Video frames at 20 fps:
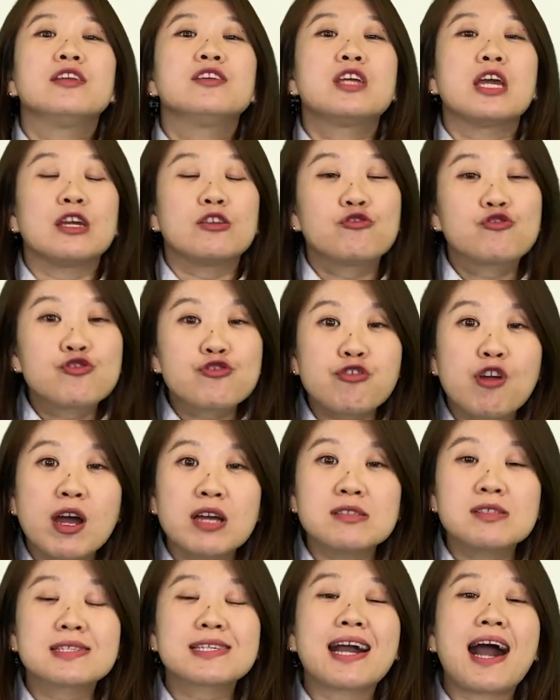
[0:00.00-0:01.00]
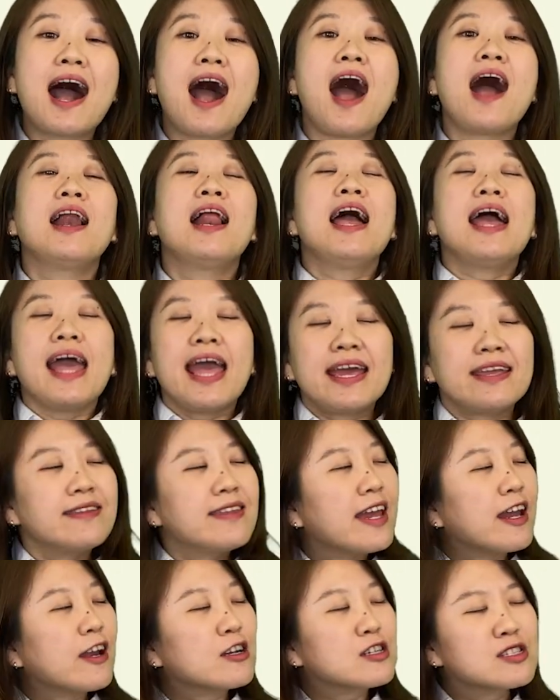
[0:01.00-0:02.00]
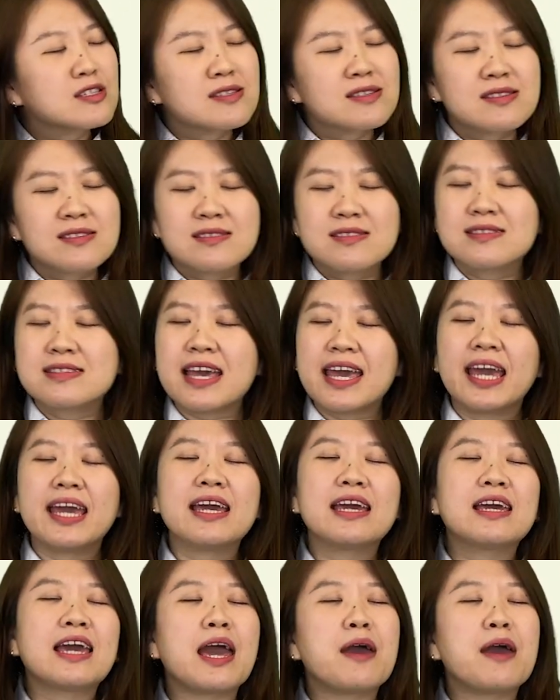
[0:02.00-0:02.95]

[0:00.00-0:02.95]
They trust God and they sing